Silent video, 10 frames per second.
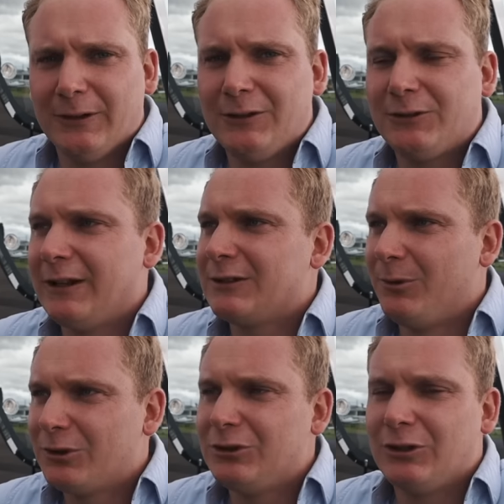Then you take some
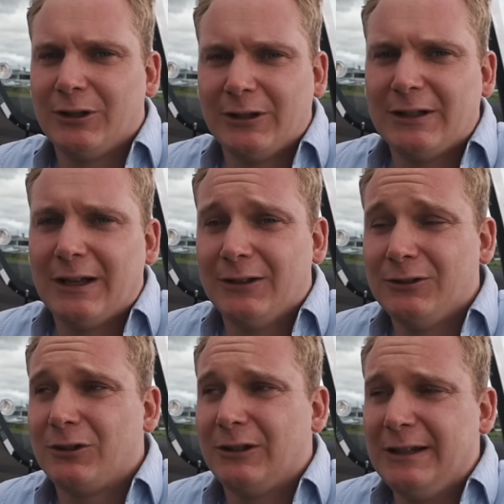oxygen and then
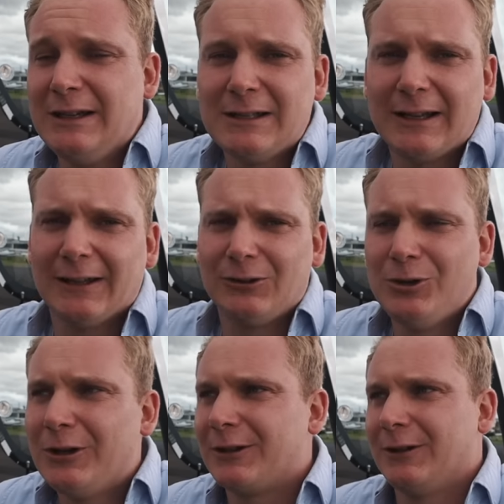you can easily get
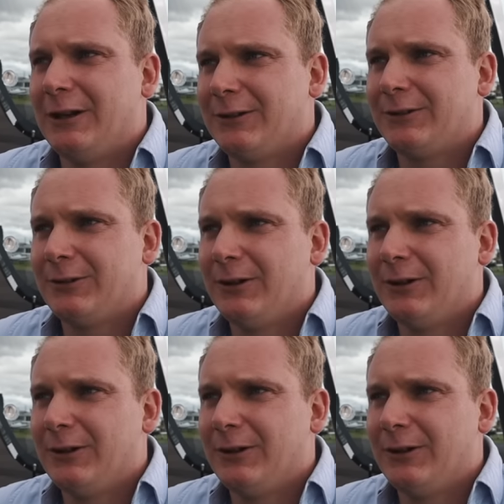200 knots.